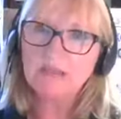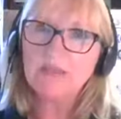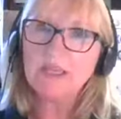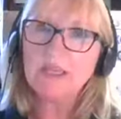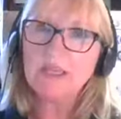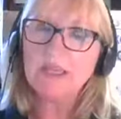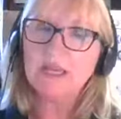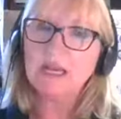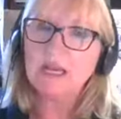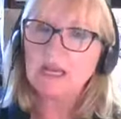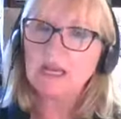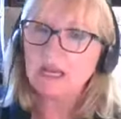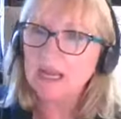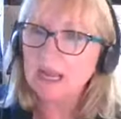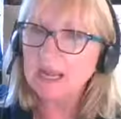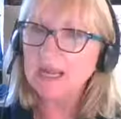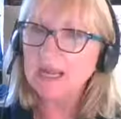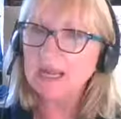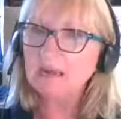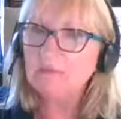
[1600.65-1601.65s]
the
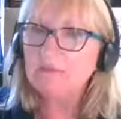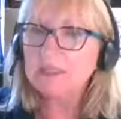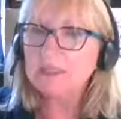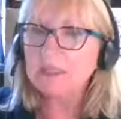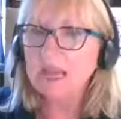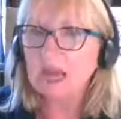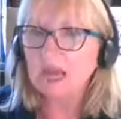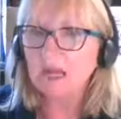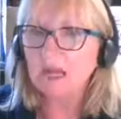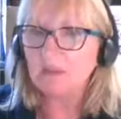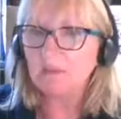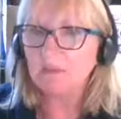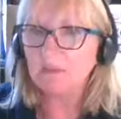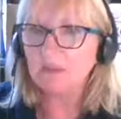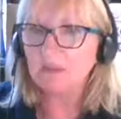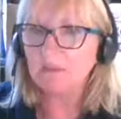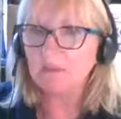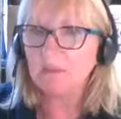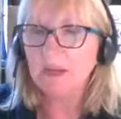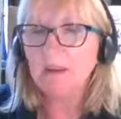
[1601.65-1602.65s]
acclaimed
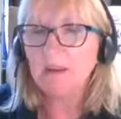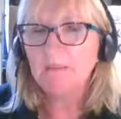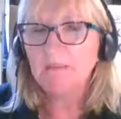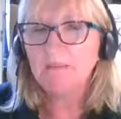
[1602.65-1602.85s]
album